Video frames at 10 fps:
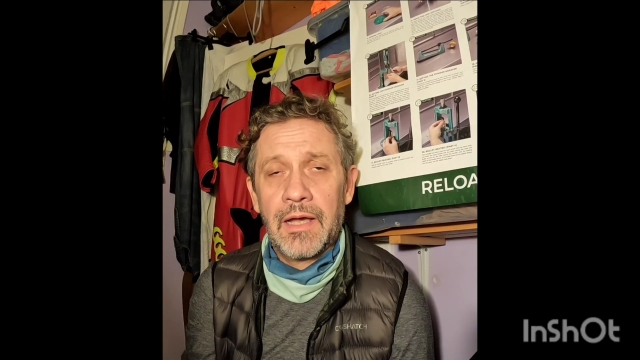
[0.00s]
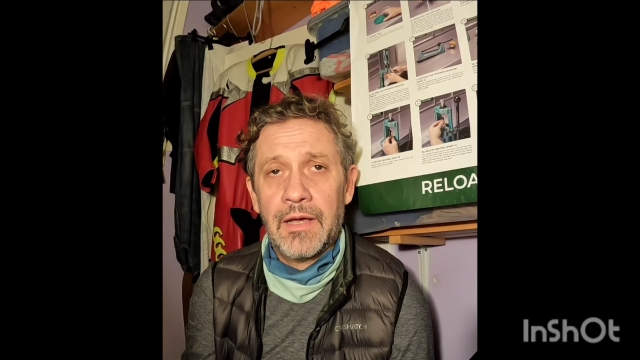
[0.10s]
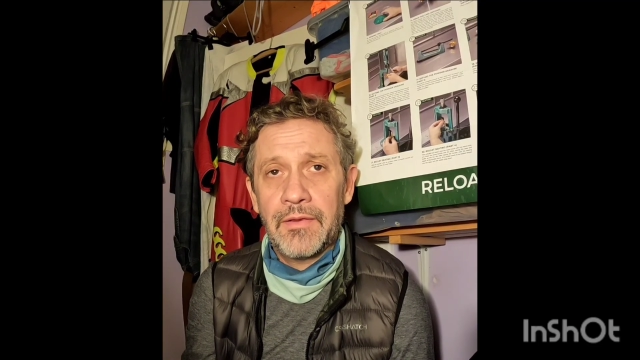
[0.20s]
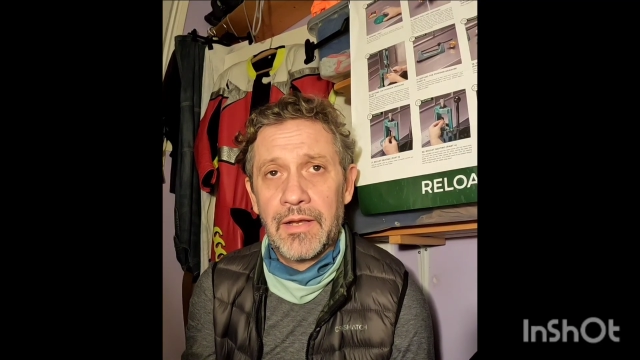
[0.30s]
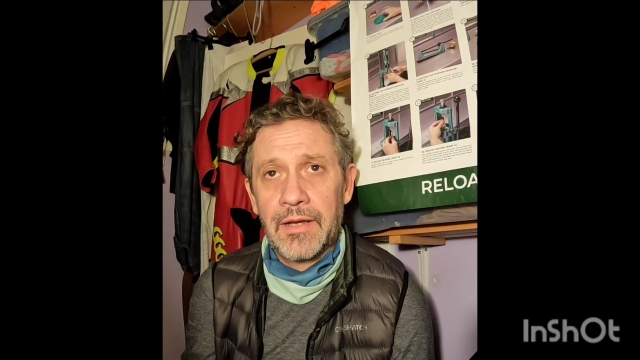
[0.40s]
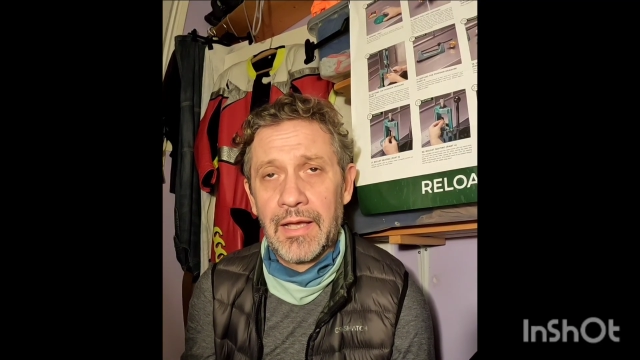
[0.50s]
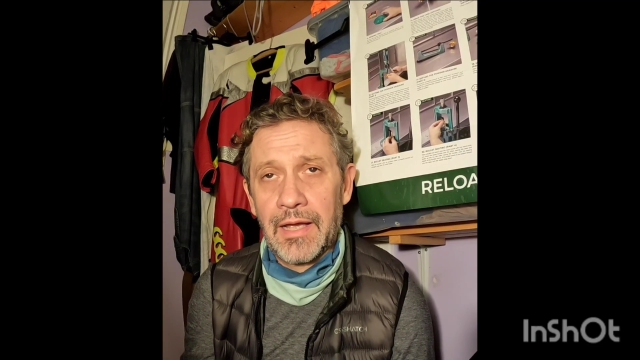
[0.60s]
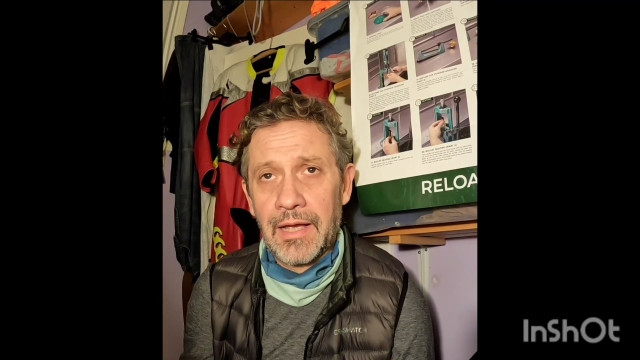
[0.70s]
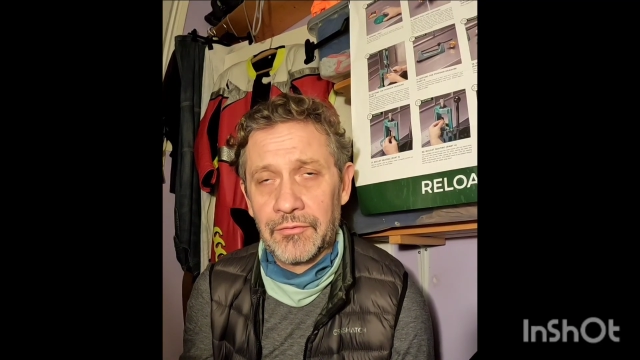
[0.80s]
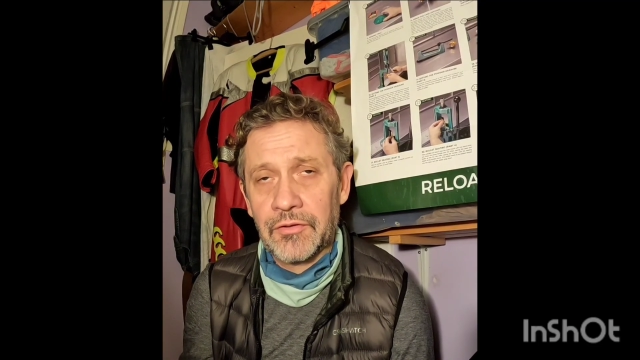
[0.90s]
and then
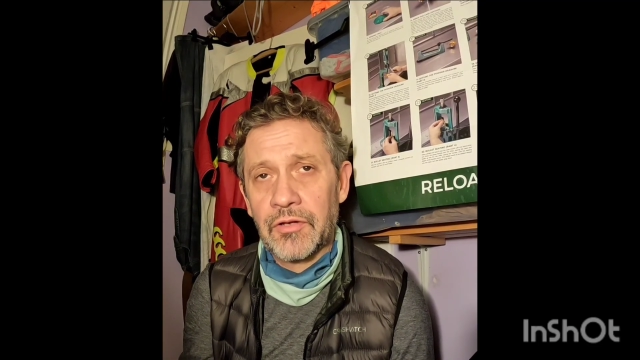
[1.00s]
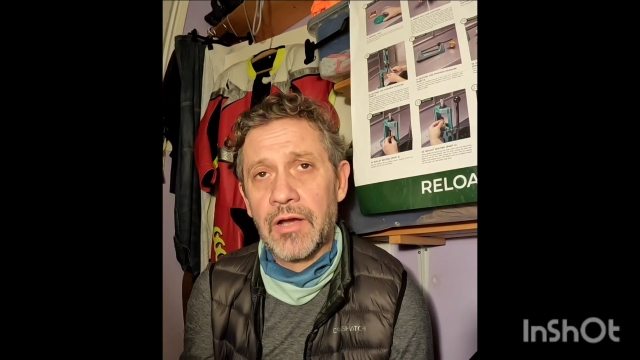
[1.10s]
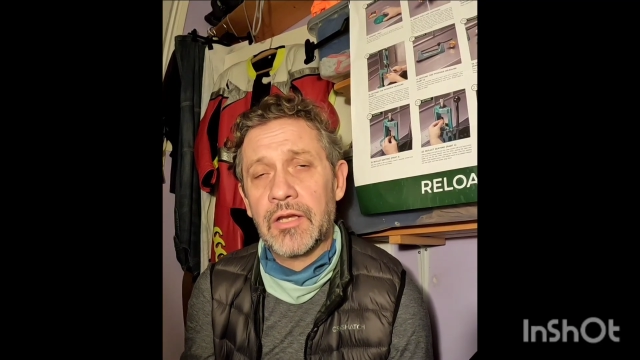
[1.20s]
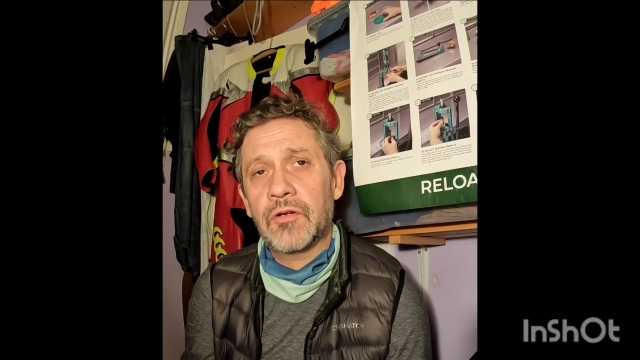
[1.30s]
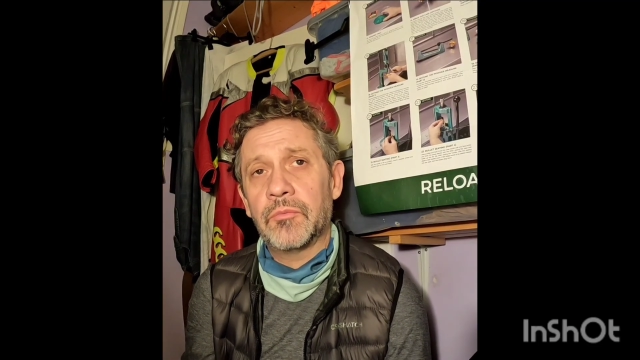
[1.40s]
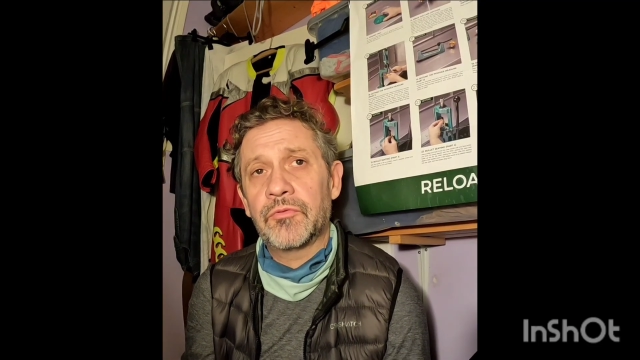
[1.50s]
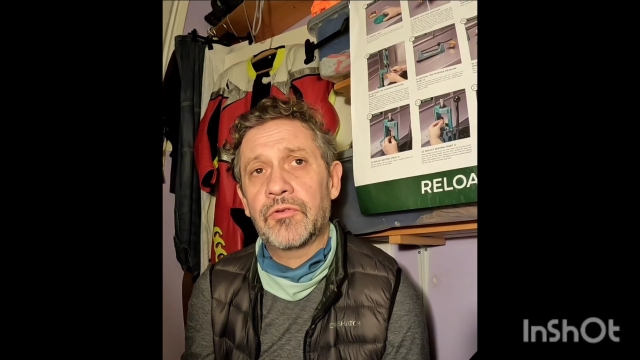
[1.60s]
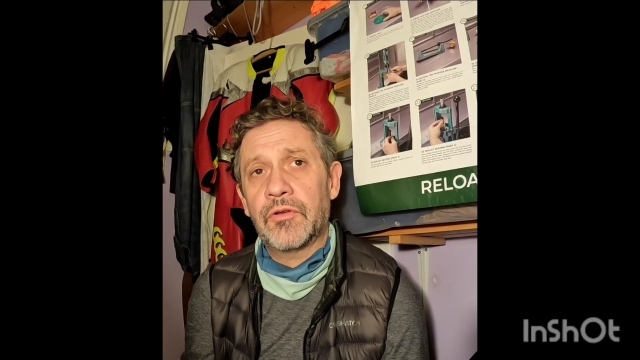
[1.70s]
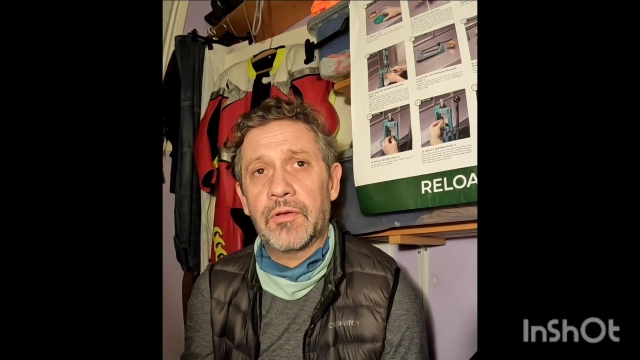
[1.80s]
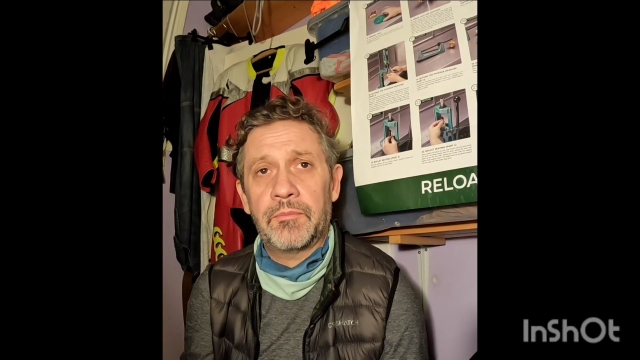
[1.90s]
as the target comes
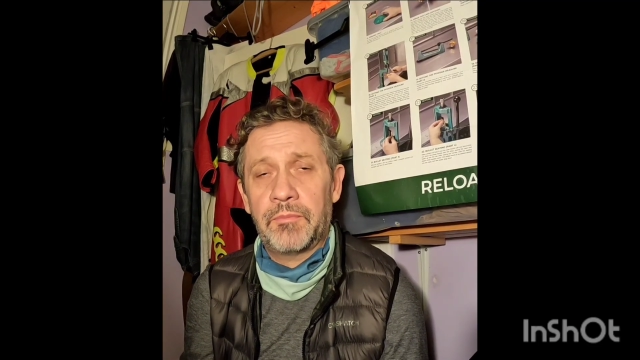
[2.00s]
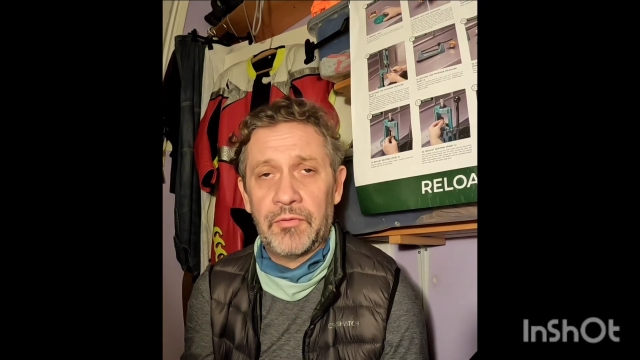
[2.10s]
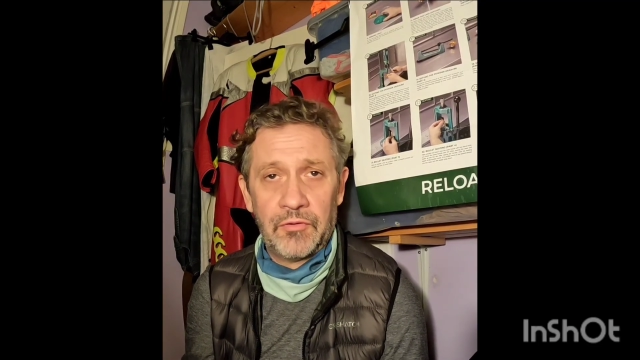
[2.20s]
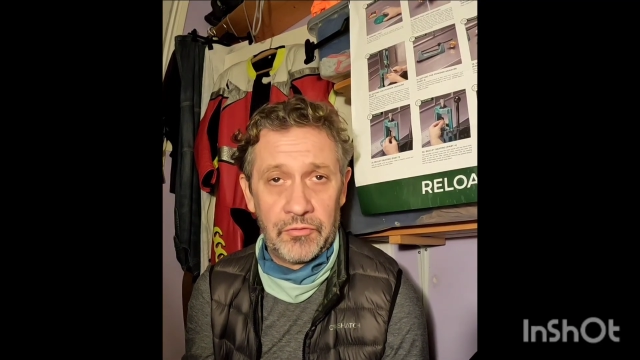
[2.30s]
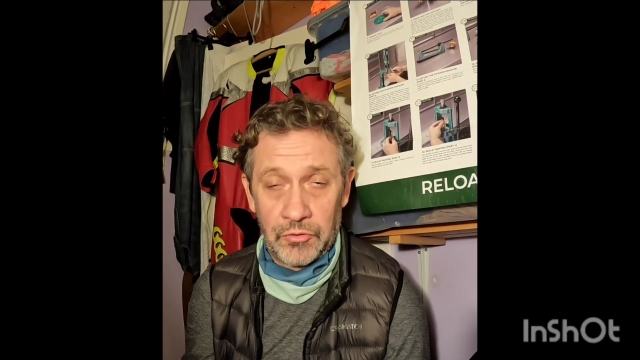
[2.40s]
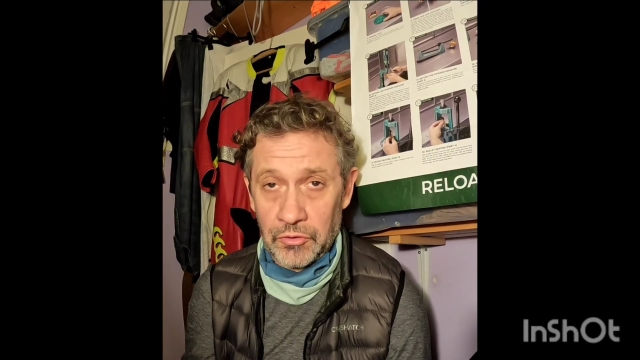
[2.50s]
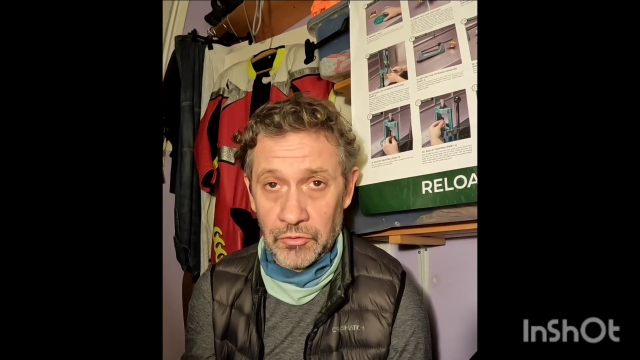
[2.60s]
to the position your